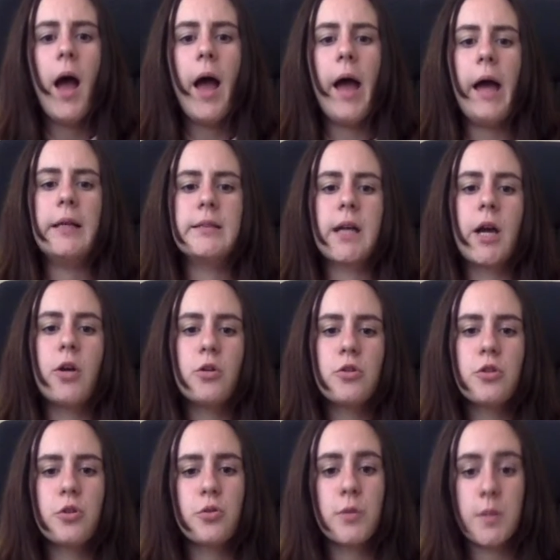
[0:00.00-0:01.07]
And I
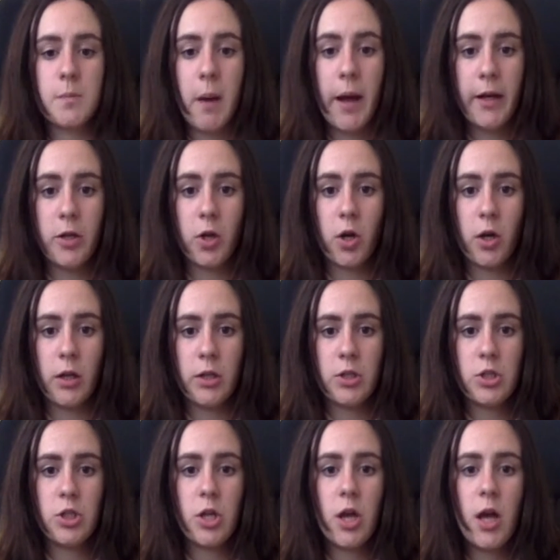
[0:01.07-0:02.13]
also used my
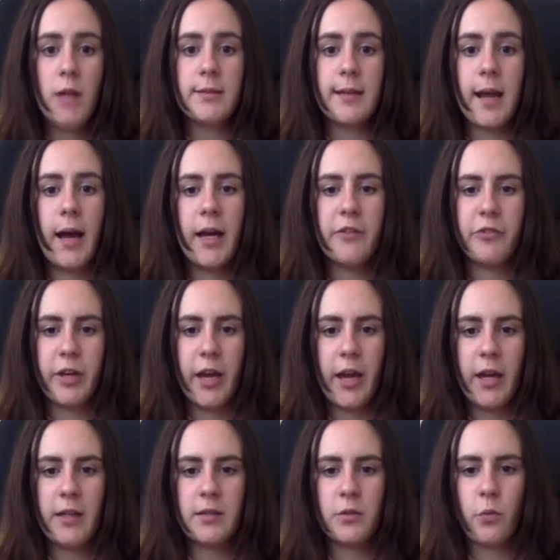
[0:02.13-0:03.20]
knowledge that I have
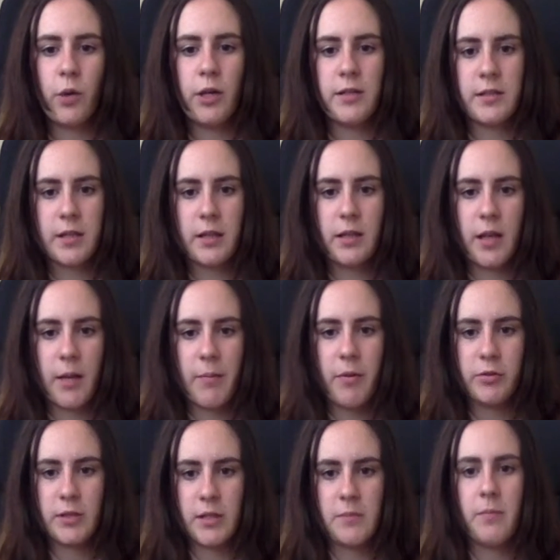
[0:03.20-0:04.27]
gained while studying
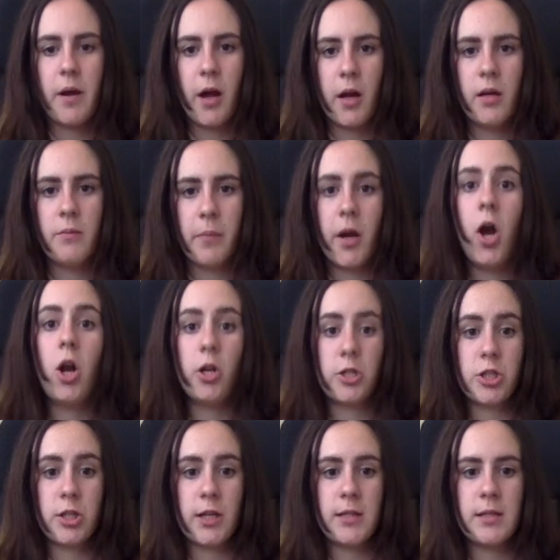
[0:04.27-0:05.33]
about this in
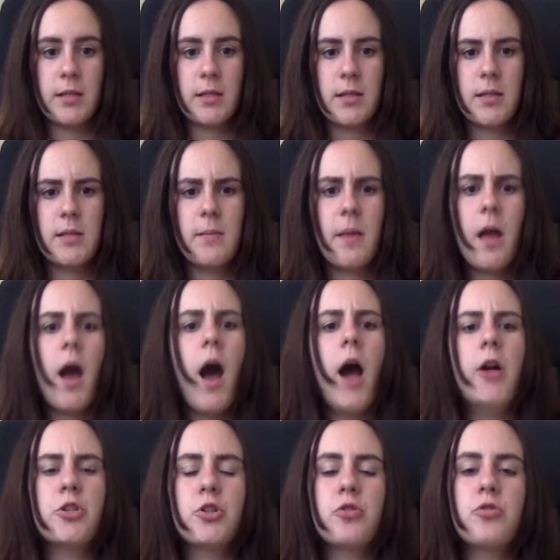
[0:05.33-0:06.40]
biology lessons.
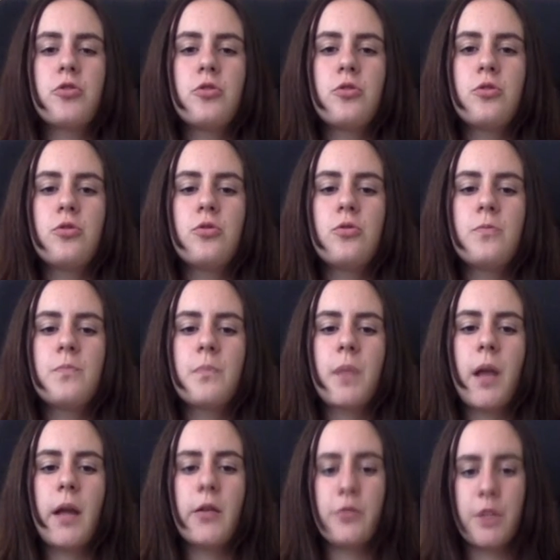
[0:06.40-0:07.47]
I chose to do
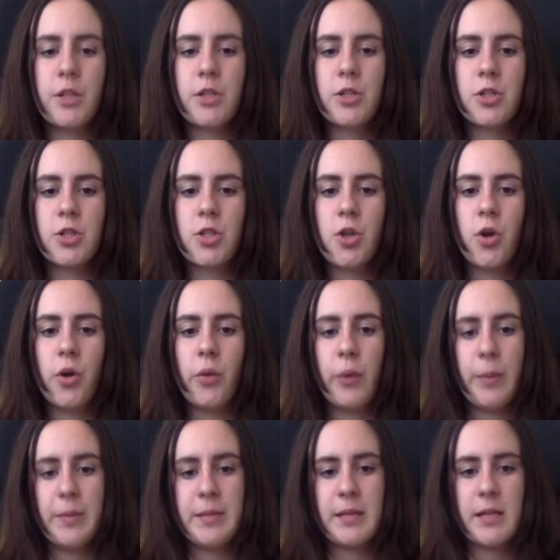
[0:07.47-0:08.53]
and research on
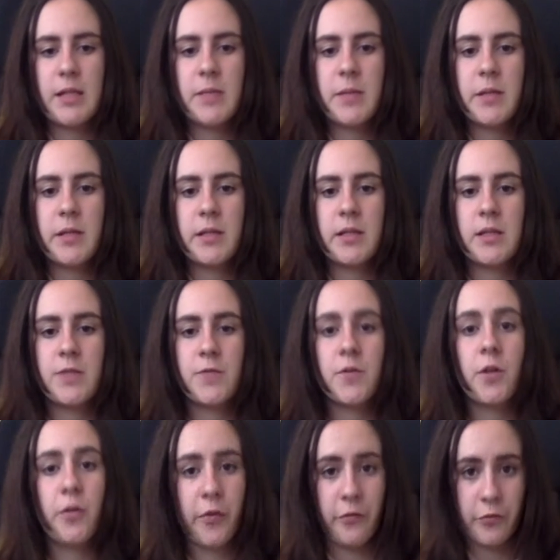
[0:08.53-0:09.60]
websites because it's
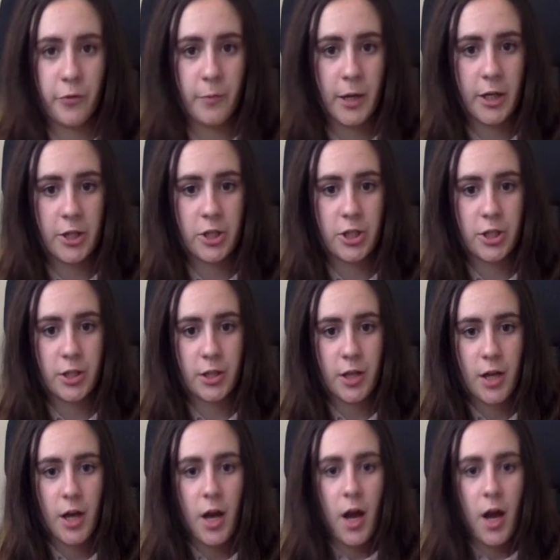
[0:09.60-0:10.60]
full of information